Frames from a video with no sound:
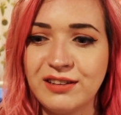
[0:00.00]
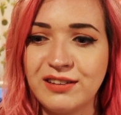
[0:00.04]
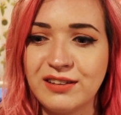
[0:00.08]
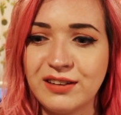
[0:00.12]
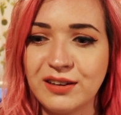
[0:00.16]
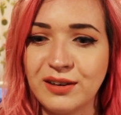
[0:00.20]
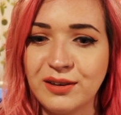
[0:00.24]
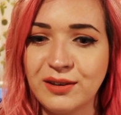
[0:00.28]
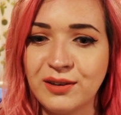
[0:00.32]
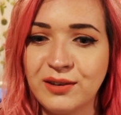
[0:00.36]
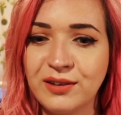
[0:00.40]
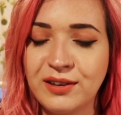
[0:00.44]

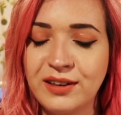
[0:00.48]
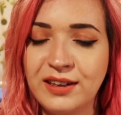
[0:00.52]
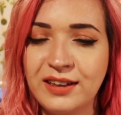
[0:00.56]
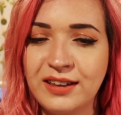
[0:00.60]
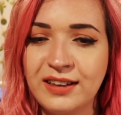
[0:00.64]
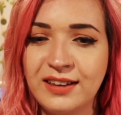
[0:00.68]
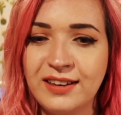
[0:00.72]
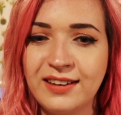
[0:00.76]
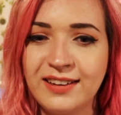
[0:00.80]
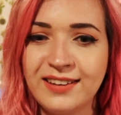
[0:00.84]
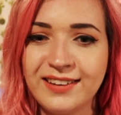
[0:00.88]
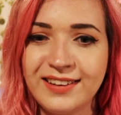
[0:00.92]
So
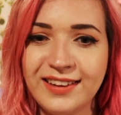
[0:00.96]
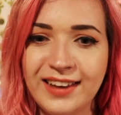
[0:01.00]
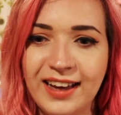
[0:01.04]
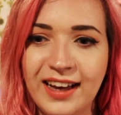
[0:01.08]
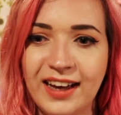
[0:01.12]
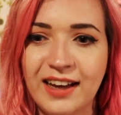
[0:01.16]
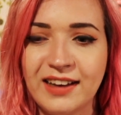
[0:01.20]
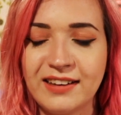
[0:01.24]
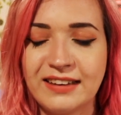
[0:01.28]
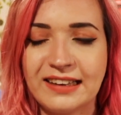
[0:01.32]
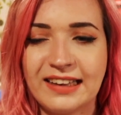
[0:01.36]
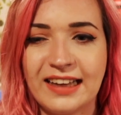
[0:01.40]

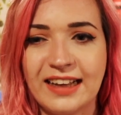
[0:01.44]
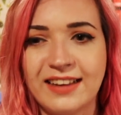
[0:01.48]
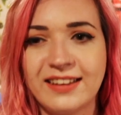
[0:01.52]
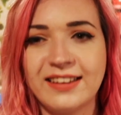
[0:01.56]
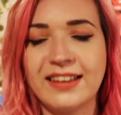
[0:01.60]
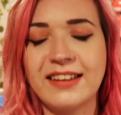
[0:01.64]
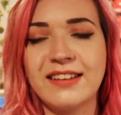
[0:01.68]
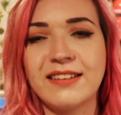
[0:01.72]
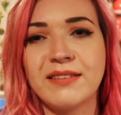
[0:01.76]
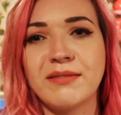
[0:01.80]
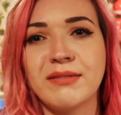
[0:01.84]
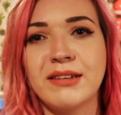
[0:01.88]
yeah, I guess
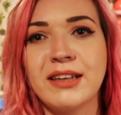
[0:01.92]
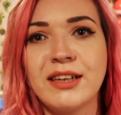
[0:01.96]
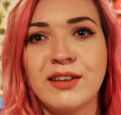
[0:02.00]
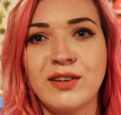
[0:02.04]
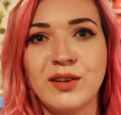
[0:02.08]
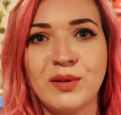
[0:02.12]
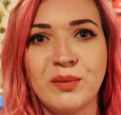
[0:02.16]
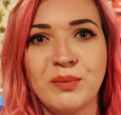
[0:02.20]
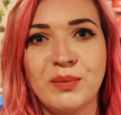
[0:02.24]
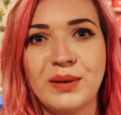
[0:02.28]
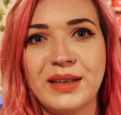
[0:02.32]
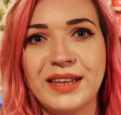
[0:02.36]
that's something
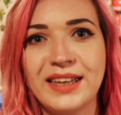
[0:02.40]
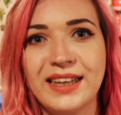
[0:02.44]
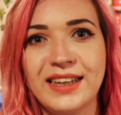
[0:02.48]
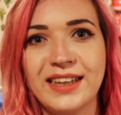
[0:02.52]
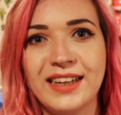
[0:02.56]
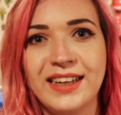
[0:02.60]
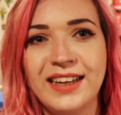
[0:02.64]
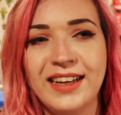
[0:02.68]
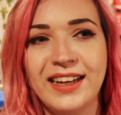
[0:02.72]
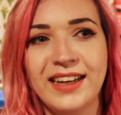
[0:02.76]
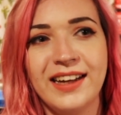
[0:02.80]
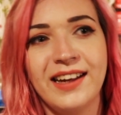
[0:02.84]
to
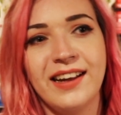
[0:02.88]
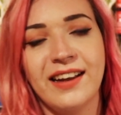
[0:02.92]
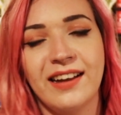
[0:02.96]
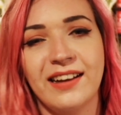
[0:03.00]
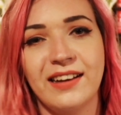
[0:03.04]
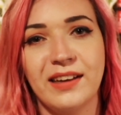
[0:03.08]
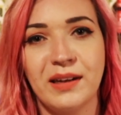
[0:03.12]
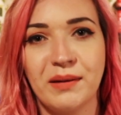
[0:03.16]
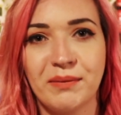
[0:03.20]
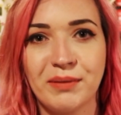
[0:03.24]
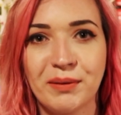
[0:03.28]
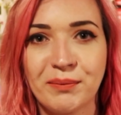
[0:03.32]
be
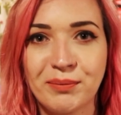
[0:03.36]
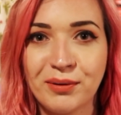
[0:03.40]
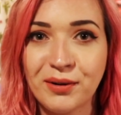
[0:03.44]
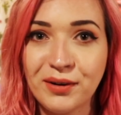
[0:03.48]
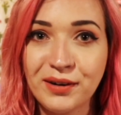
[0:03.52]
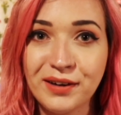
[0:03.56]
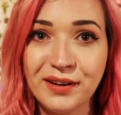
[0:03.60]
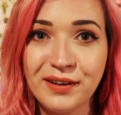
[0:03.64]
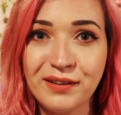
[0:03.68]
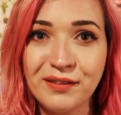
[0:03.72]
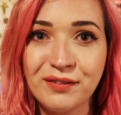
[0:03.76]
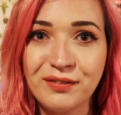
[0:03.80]
a little bit
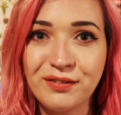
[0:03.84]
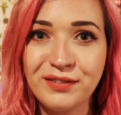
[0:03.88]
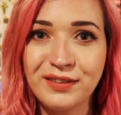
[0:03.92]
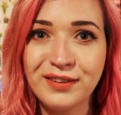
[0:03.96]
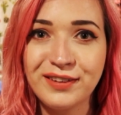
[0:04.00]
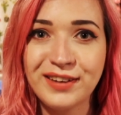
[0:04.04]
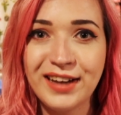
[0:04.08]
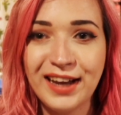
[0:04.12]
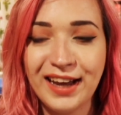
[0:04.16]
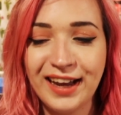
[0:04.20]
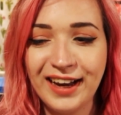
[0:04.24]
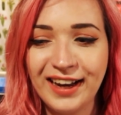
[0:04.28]
proud of
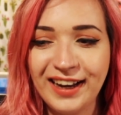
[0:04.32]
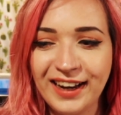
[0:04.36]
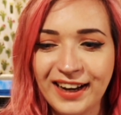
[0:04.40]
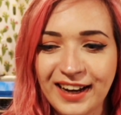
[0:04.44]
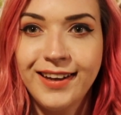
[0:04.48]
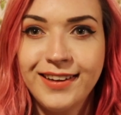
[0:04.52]
today.